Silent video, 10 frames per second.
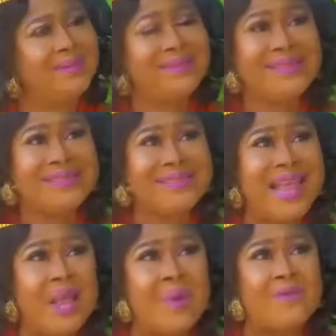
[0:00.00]

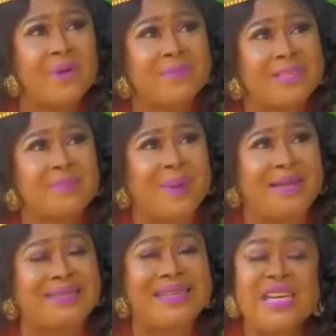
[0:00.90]
Stay away from this
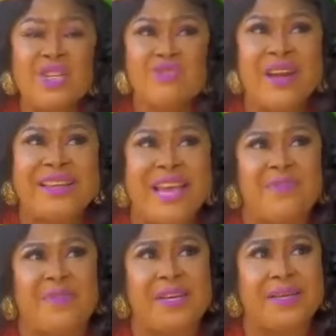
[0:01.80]
path. Tread
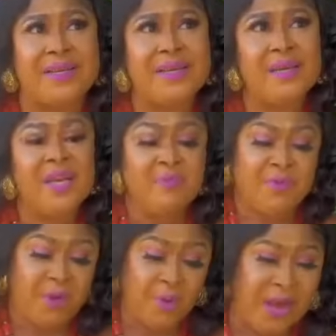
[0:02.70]
carefully
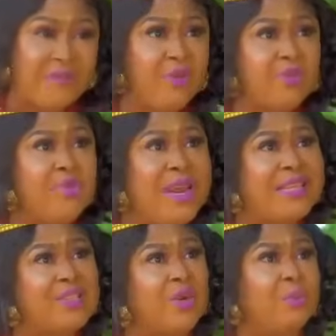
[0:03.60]
before you have your two
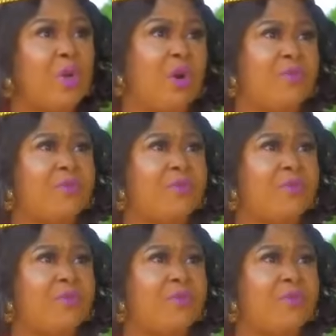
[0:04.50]
legs chopped off,